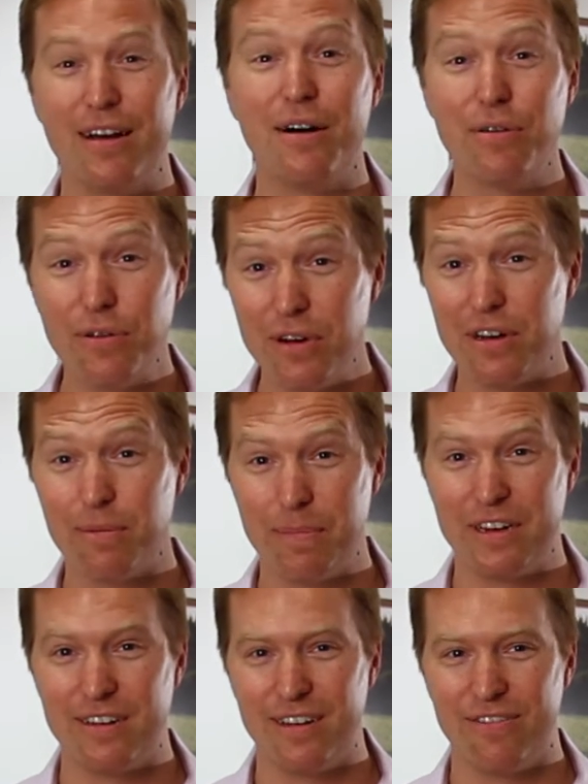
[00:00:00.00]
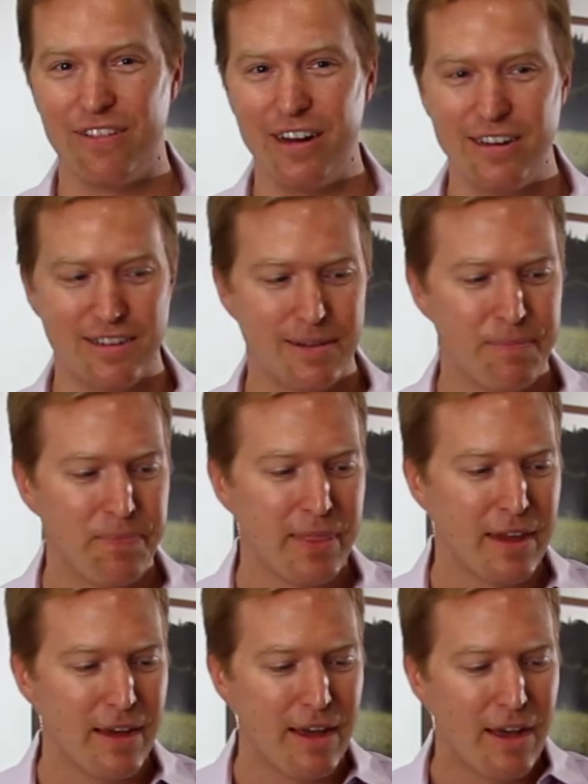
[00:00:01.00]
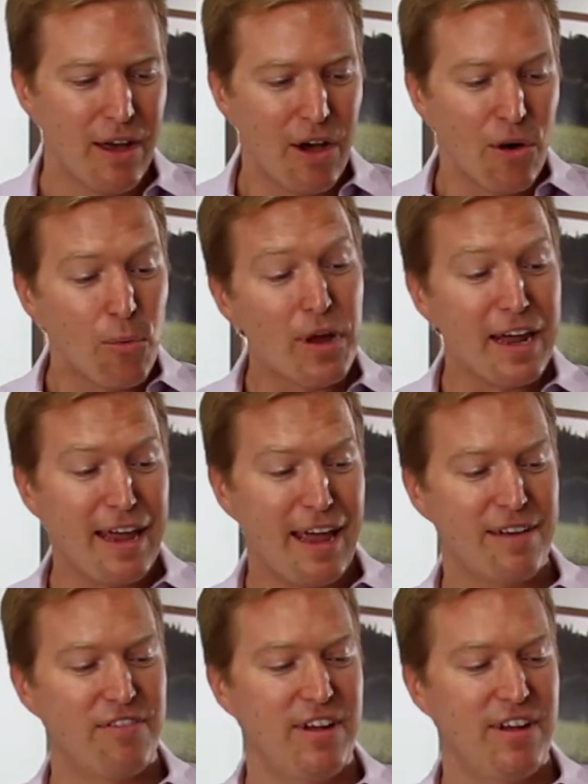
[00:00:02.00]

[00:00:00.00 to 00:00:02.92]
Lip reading: a little bit different. What I have